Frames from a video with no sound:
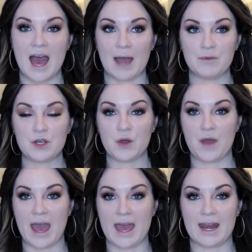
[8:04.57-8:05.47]
I'm gonna go
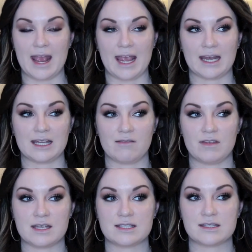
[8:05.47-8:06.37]
ahead and give
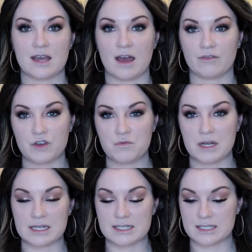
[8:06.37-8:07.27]
this a few
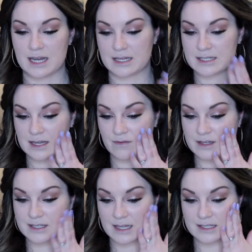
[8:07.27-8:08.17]
minutes and see if
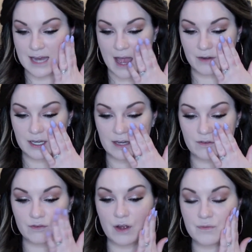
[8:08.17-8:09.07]
it sets down any
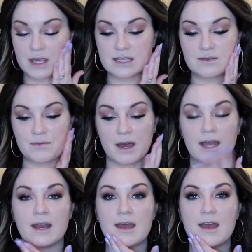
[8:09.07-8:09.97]
from this,
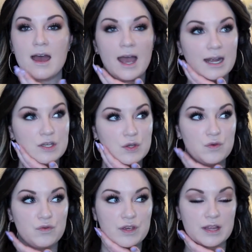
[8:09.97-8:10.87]
but I
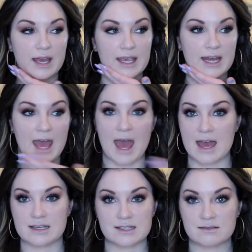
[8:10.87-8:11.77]
do feel like it
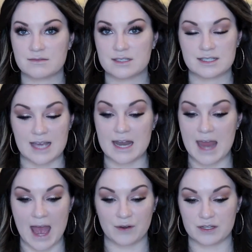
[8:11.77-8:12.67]
has set
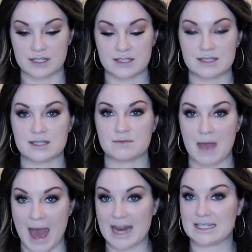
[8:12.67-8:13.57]
down and this is as
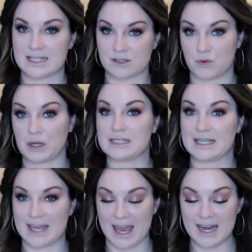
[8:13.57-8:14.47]
matte as it's going
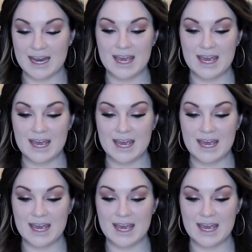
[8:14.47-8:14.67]
to get.